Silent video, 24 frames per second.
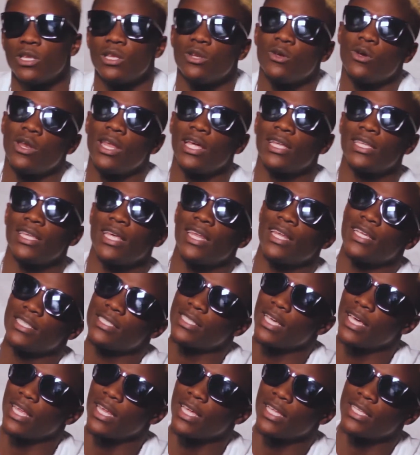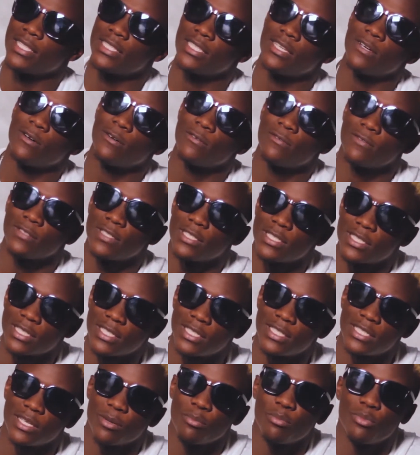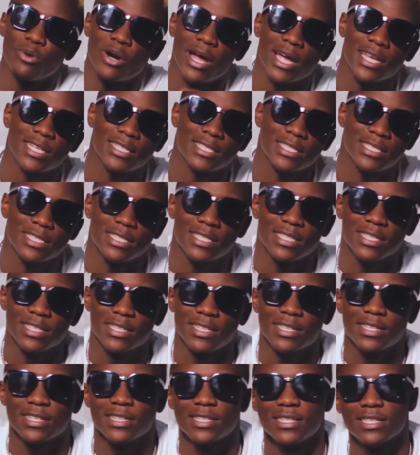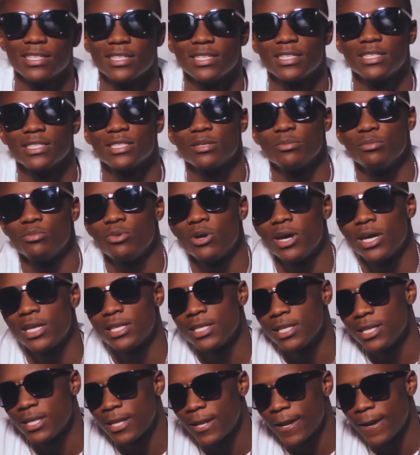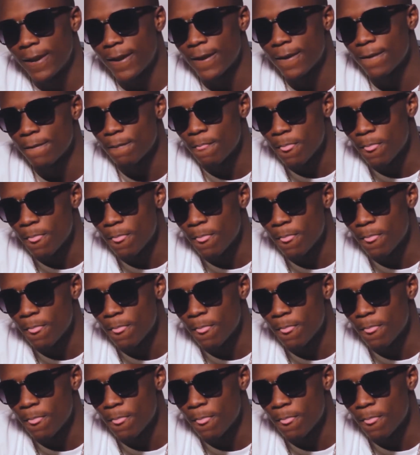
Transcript: the Landa Nasana itself, it's a brand. It's a brand, and